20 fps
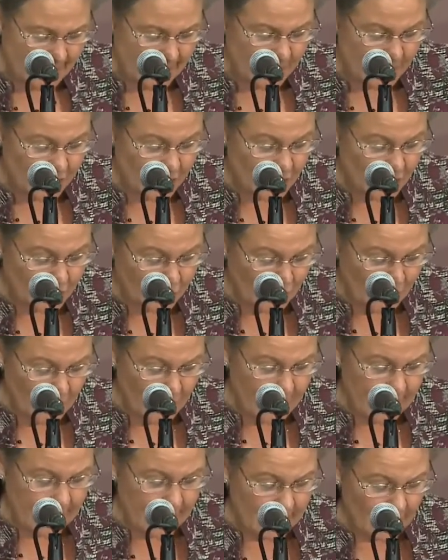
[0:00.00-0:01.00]

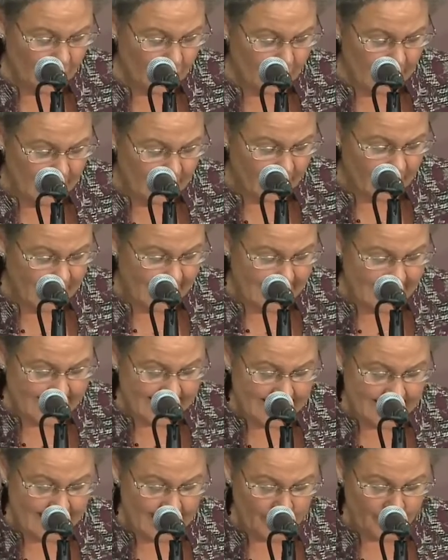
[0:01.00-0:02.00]
strong, and creative
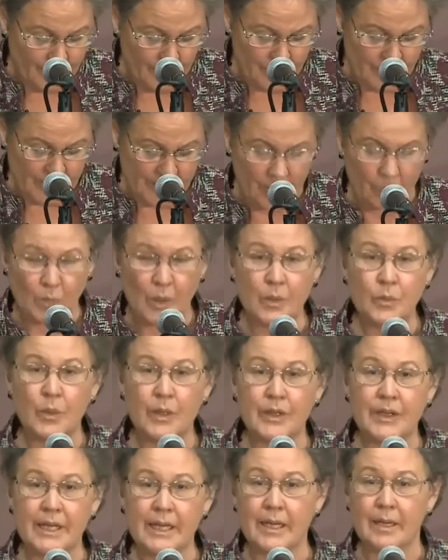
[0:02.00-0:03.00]
gains in that post than one
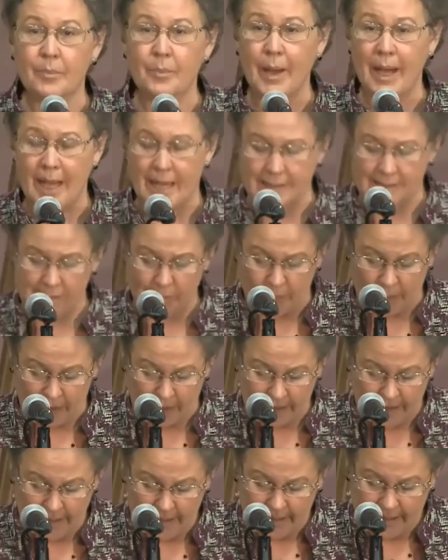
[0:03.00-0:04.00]
would think
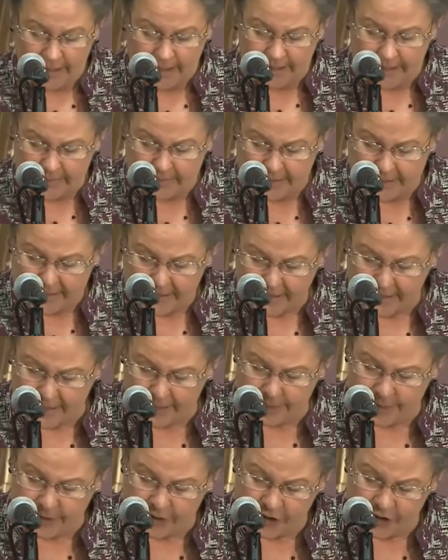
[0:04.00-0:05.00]
possible in the
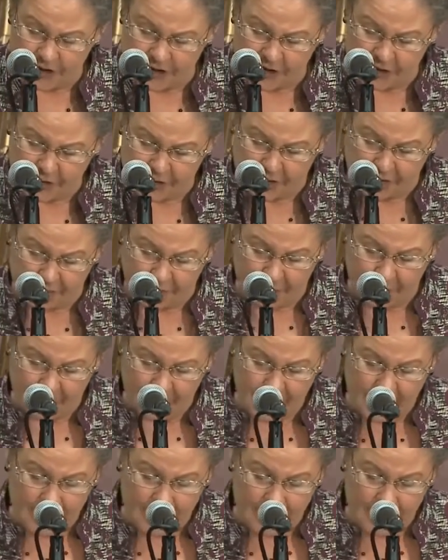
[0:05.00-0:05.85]
time that she served,